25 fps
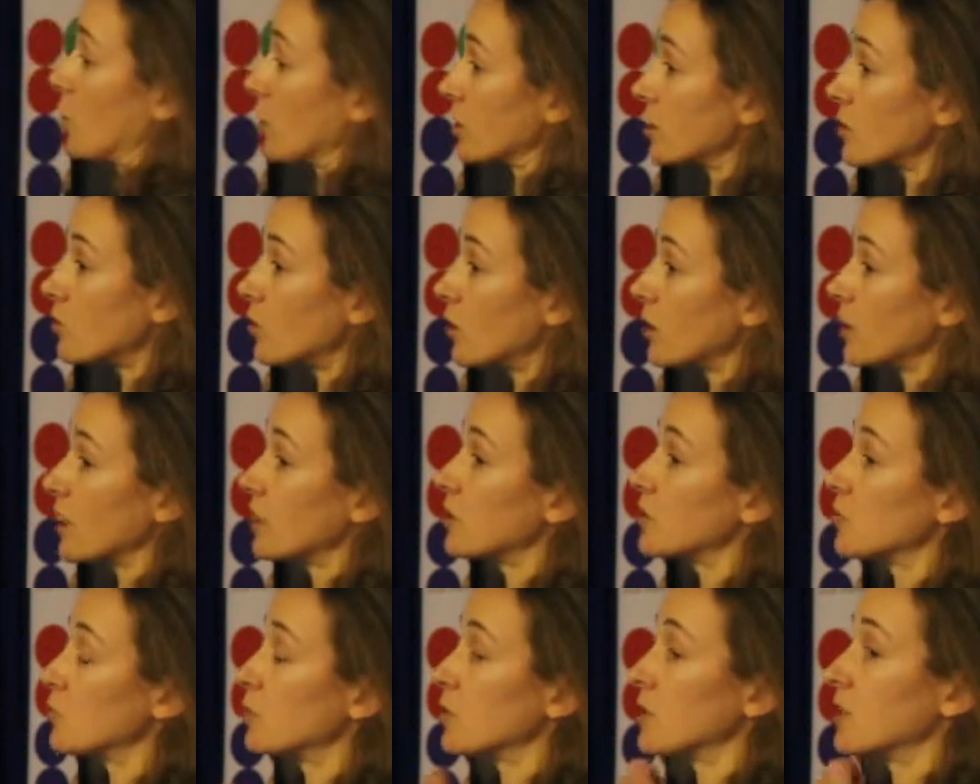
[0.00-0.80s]
I wonder what
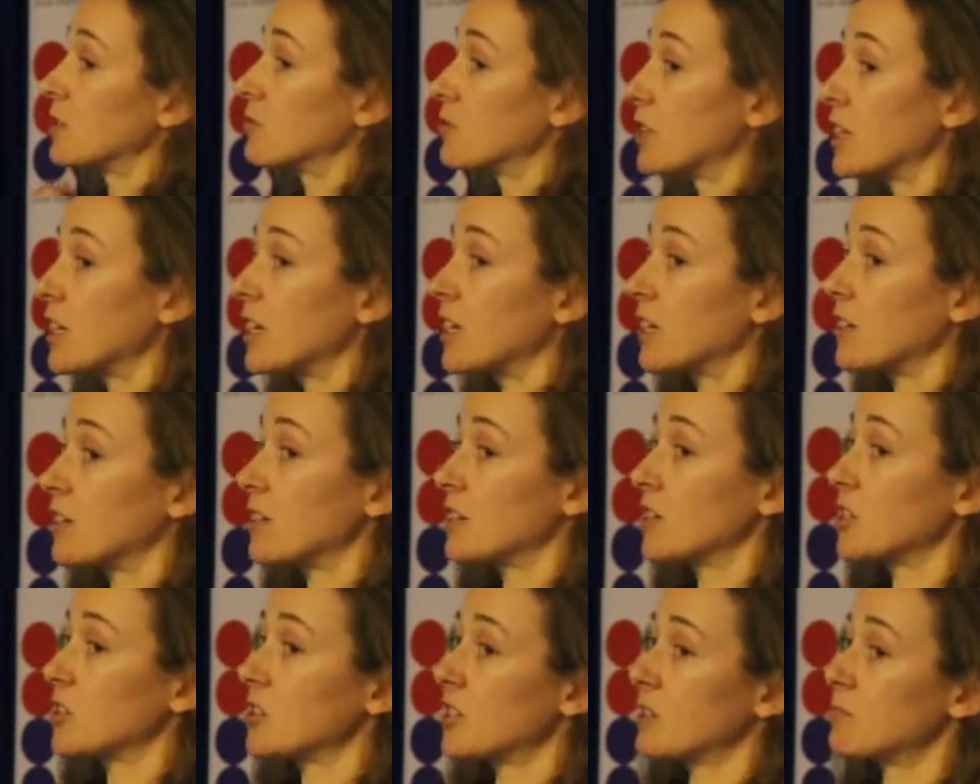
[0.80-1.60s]
there could be in
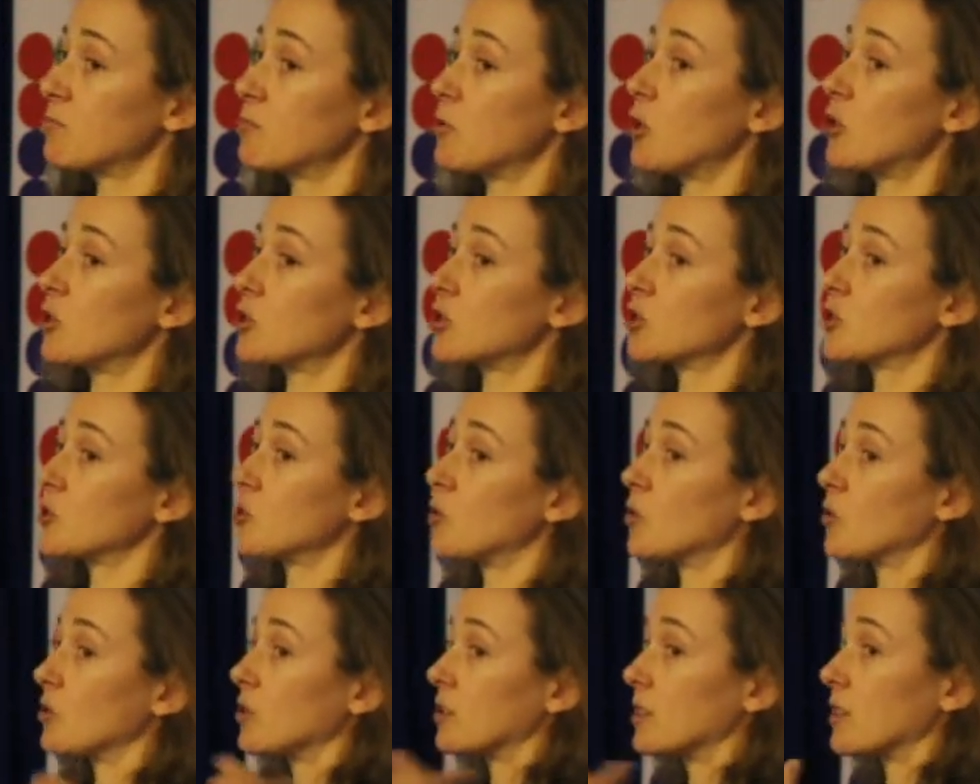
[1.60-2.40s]
ringing, because I'm not
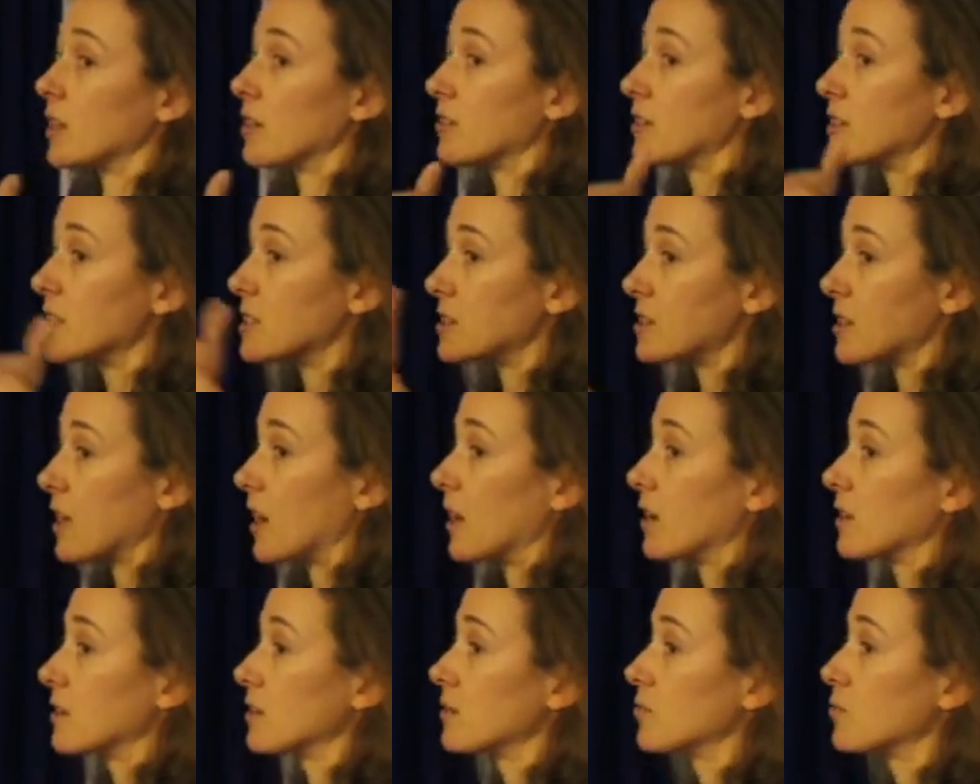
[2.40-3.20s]
sure that there is
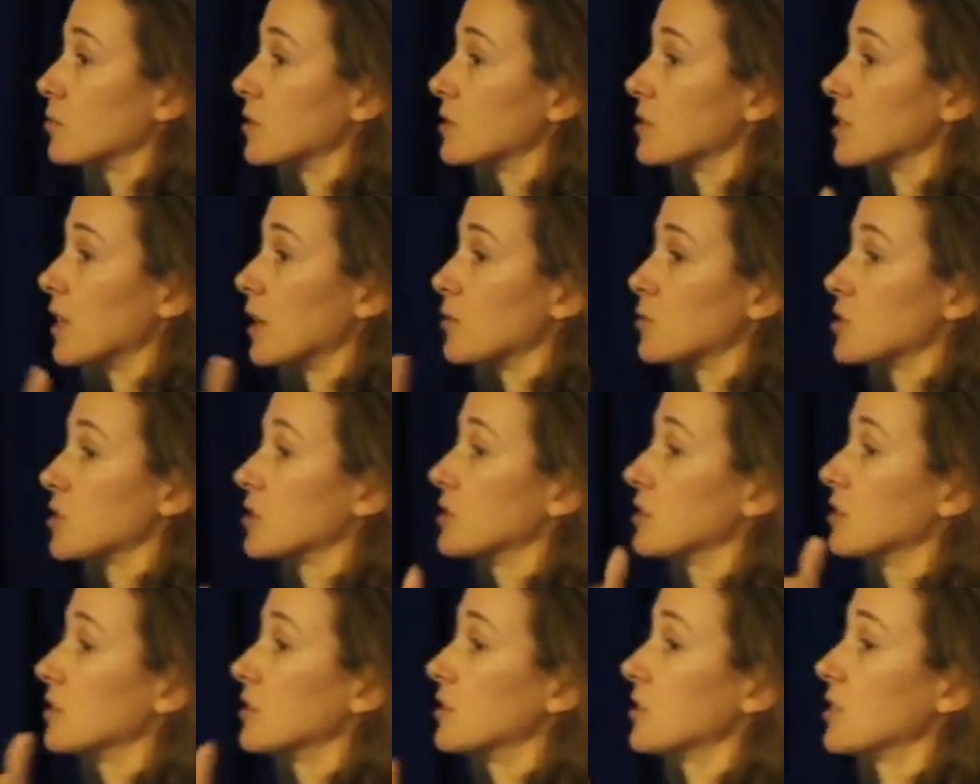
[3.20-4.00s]
that
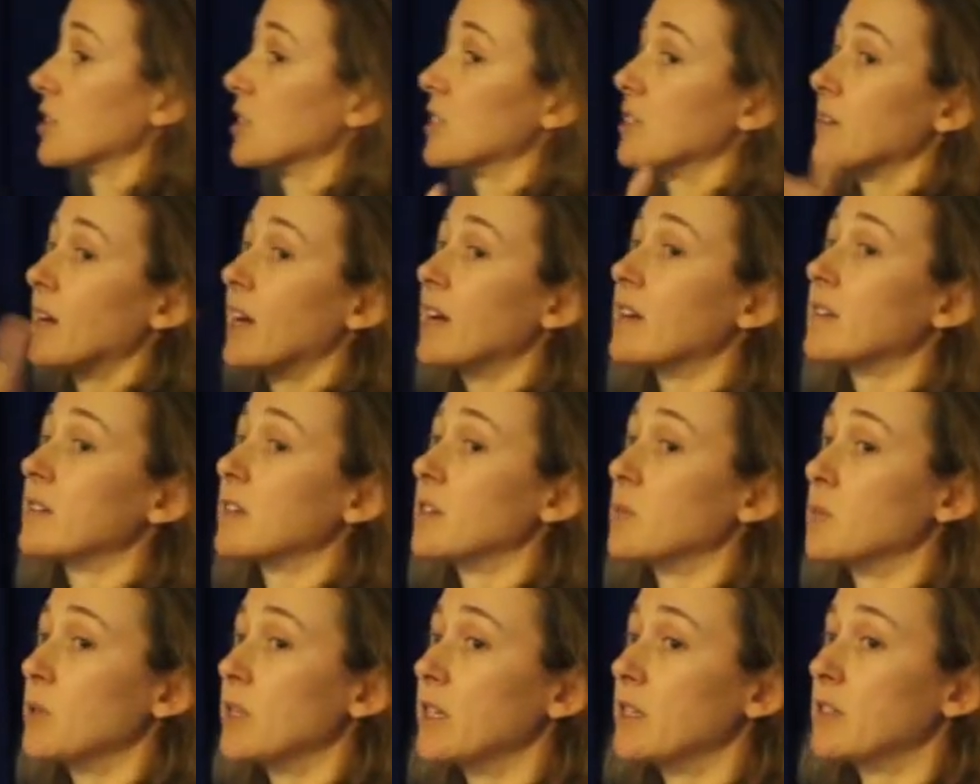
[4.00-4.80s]
perception that you can do
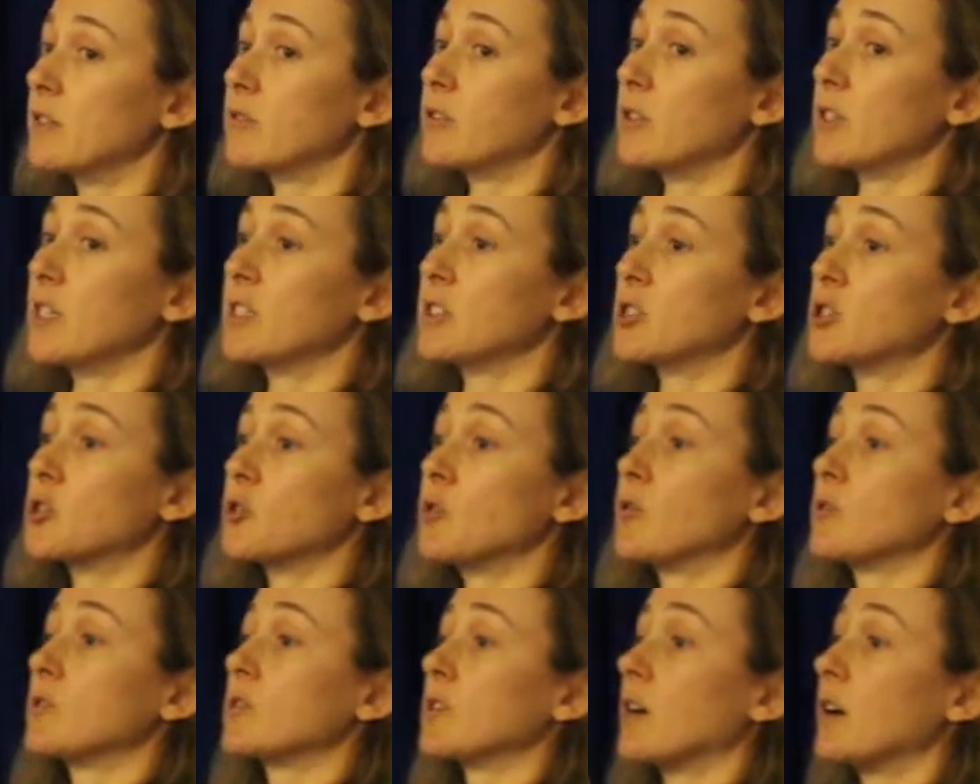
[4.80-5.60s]
anything meaningful in
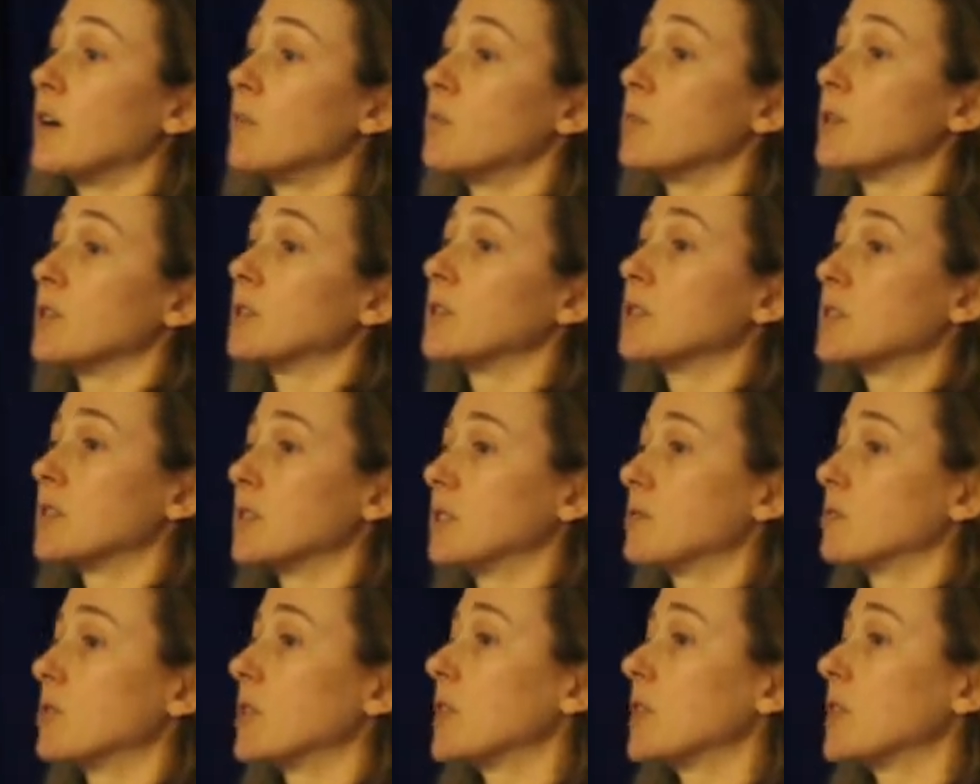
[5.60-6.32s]
short time bursts in